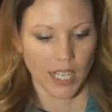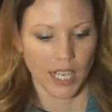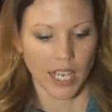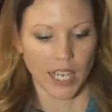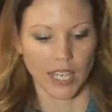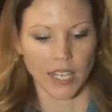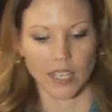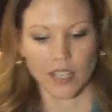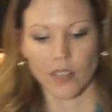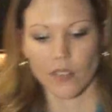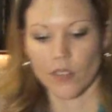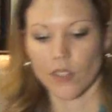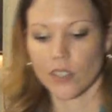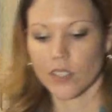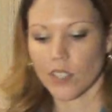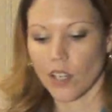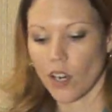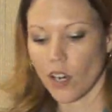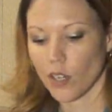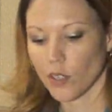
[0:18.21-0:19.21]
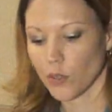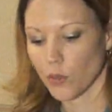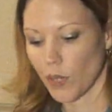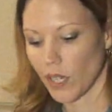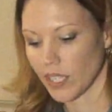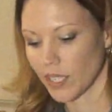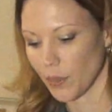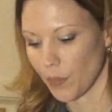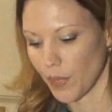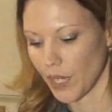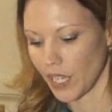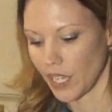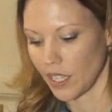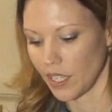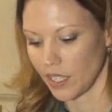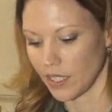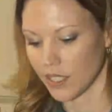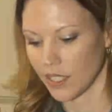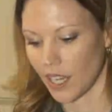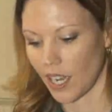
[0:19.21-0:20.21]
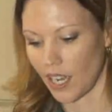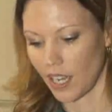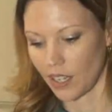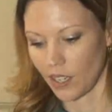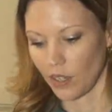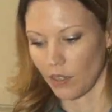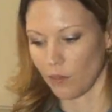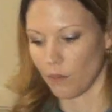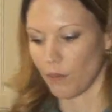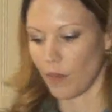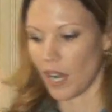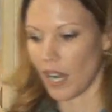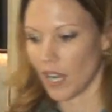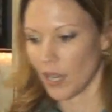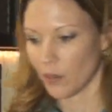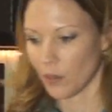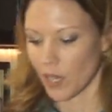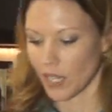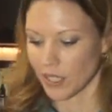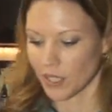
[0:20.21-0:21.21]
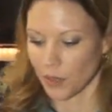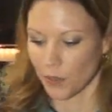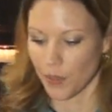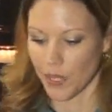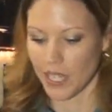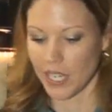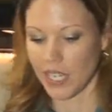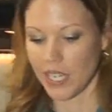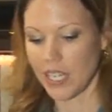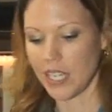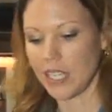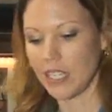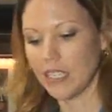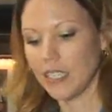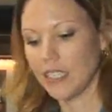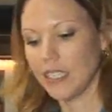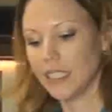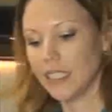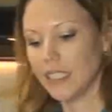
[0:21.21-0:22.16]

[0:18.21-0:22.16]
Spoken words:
And the sauce recipe is kind of my recipe,